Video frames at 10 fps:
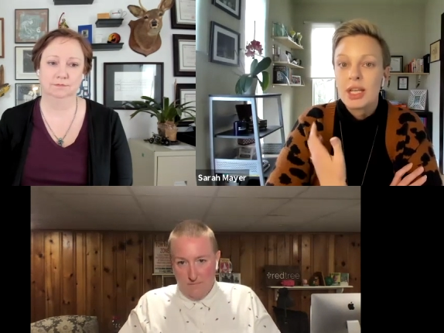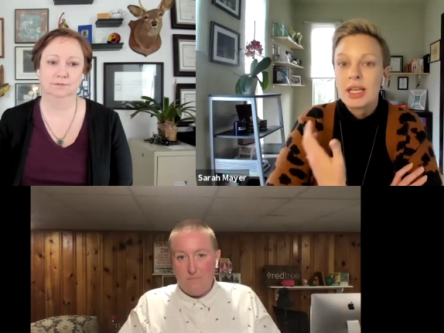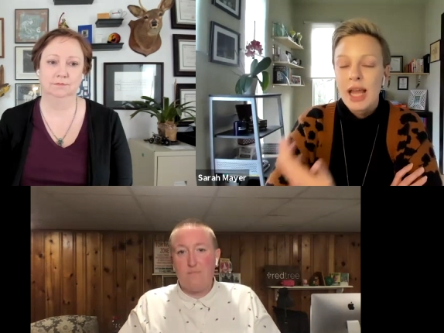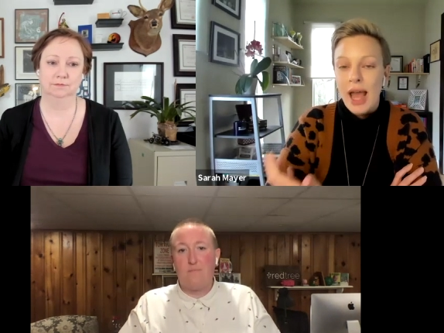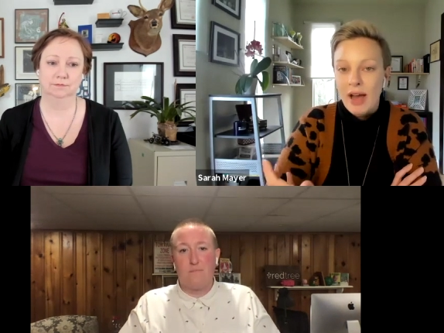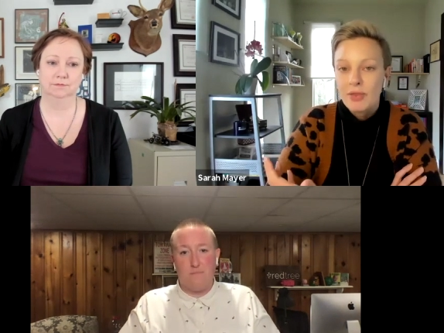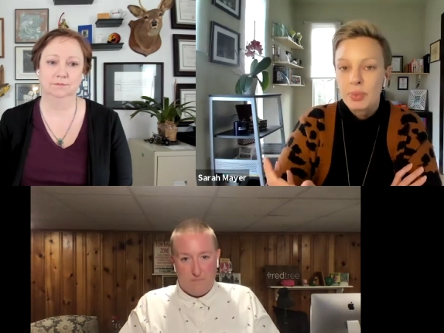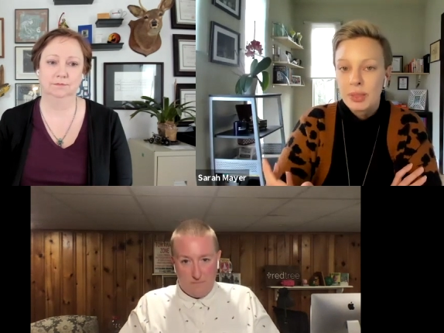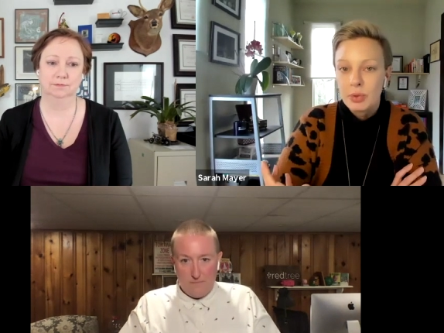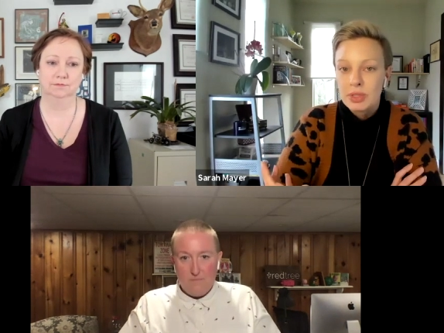Speaker 1: and have
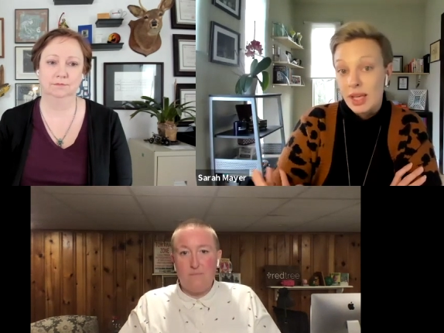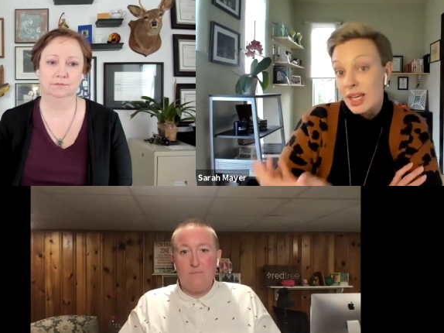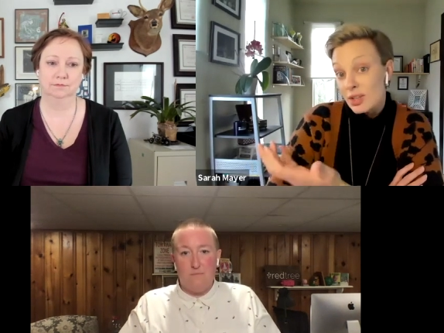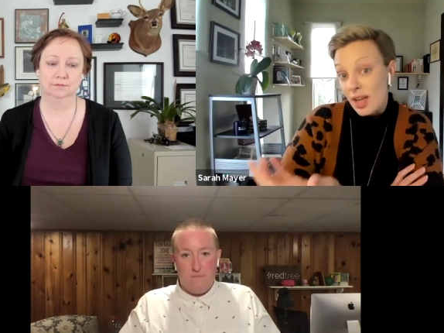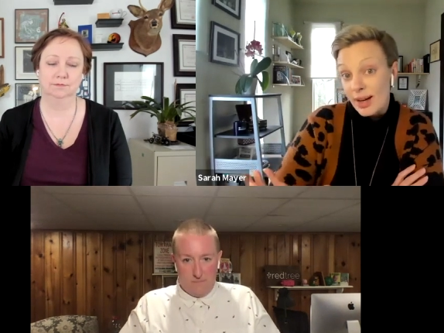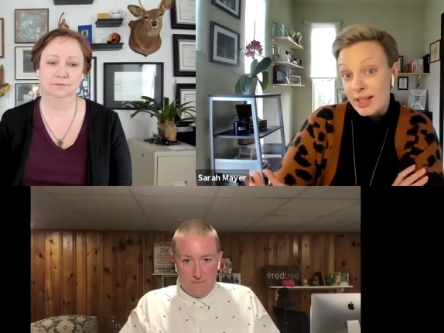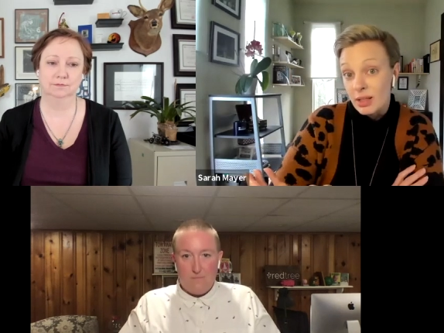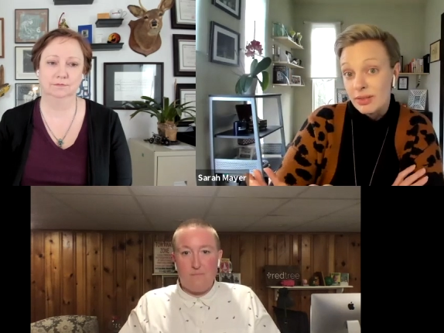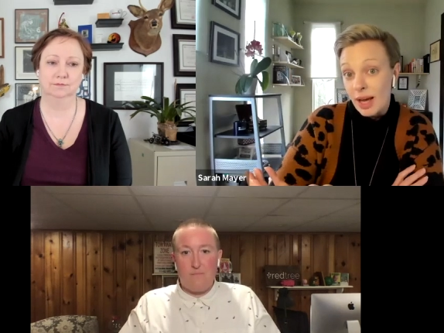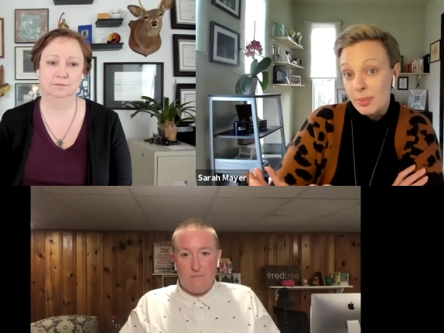people say, here's how I
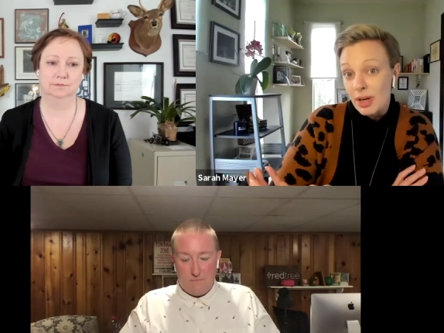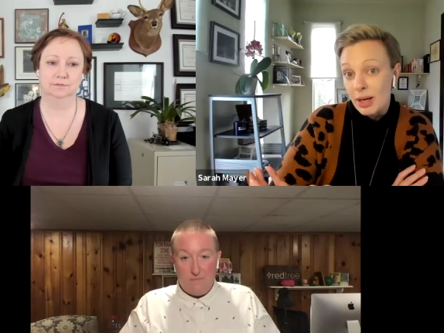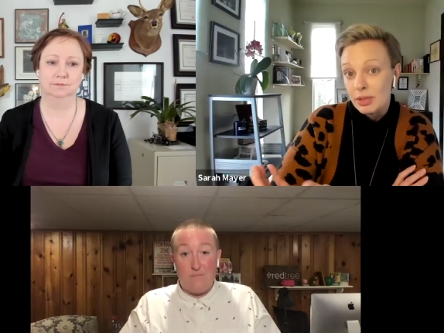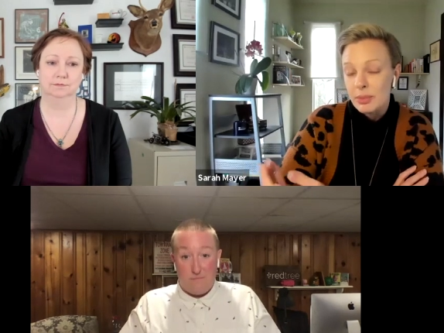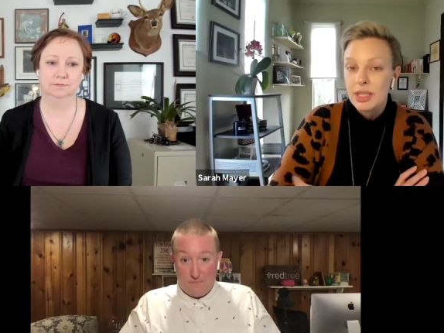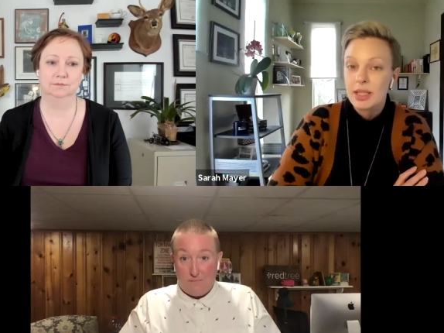solved that problem. And